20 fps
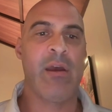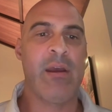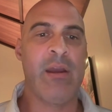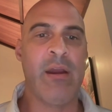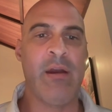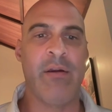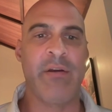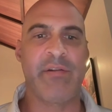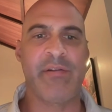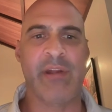
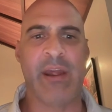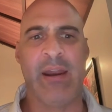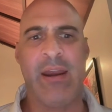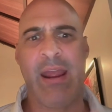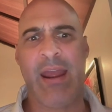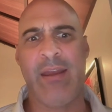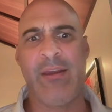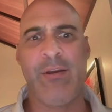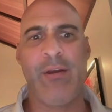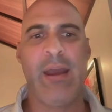Here it's saying,
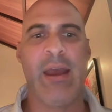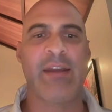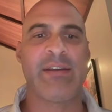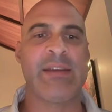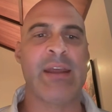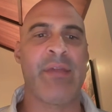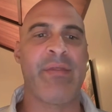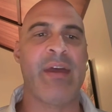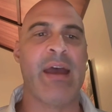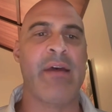hey, you got
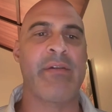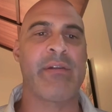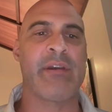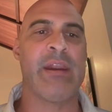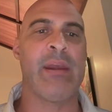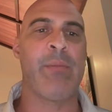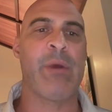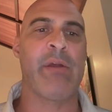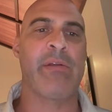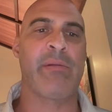10,000
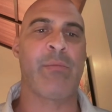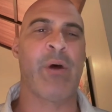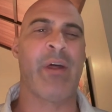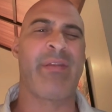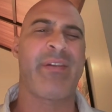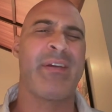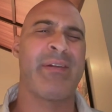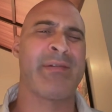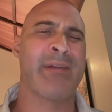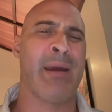emails a
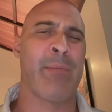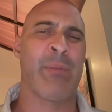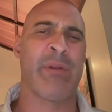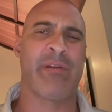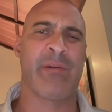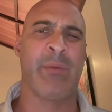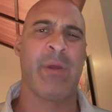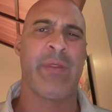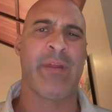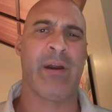month, because I'm
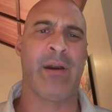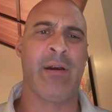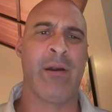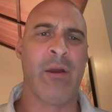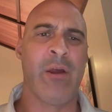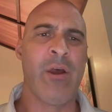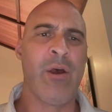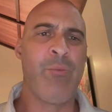assuming they're